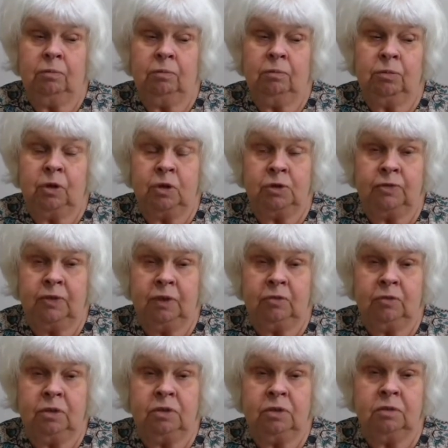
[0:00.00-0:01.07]
brass
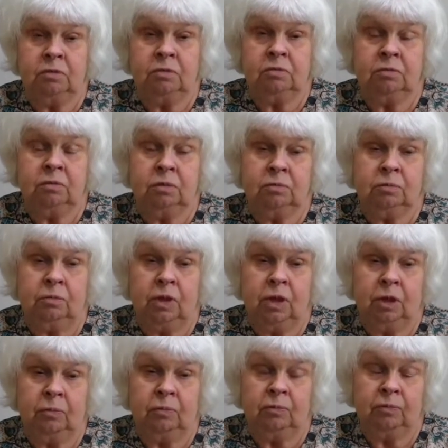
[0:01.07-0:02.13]
foundries and
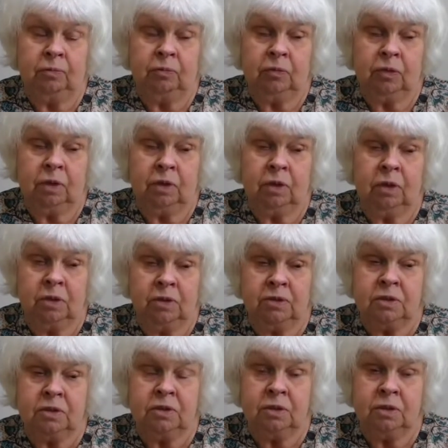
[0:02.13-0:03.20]

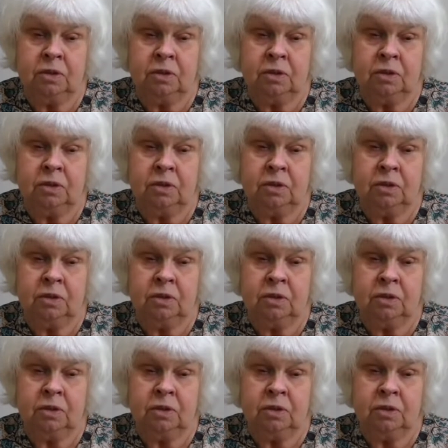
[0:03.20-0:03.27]
casters